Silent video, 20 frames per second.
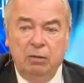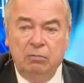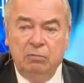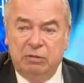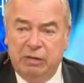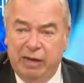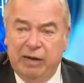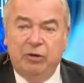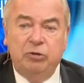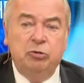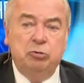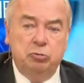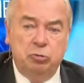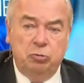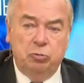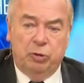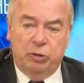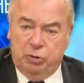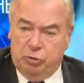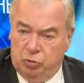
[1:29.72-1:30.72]
there you
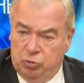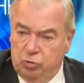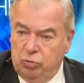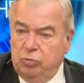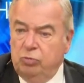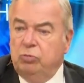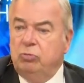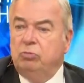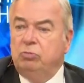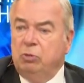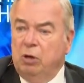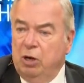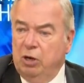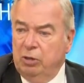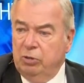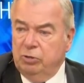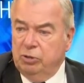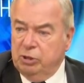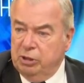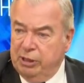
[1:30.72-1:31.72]
when you
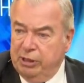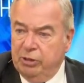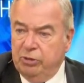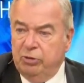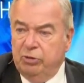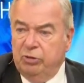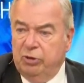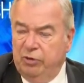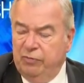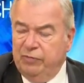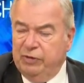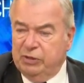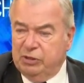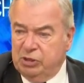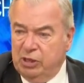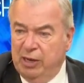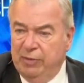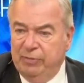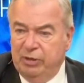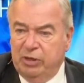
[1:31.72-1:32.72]
are the leader of an
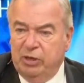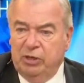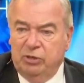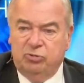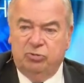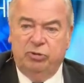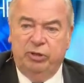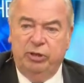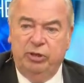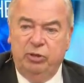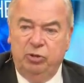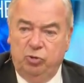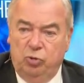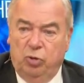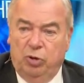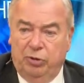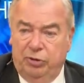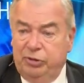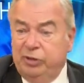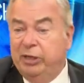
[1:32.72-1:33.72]
islamic country you
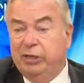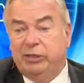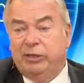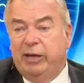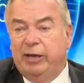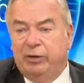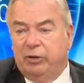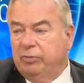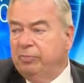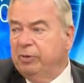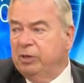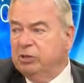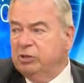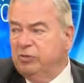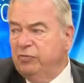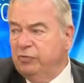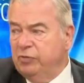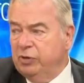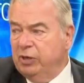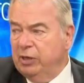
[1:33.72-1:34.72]
are a dictator because
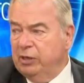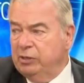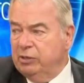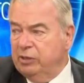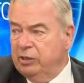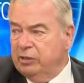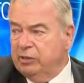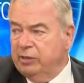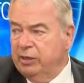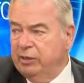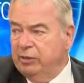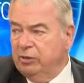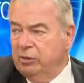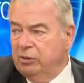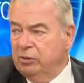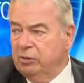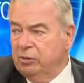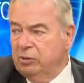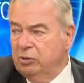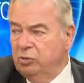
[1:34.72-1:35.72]
if you're not a
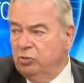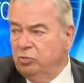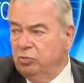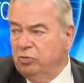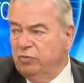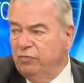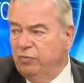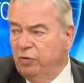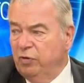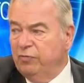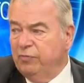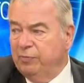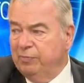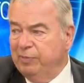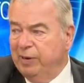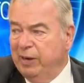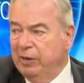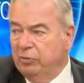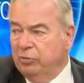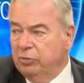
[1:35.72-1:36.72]
dictator you will fall from
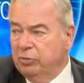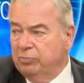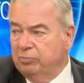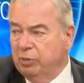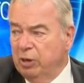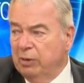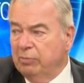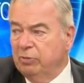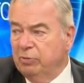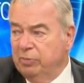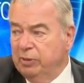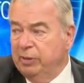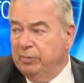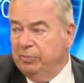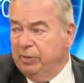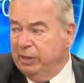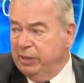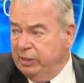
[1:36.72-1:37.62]
power probably and be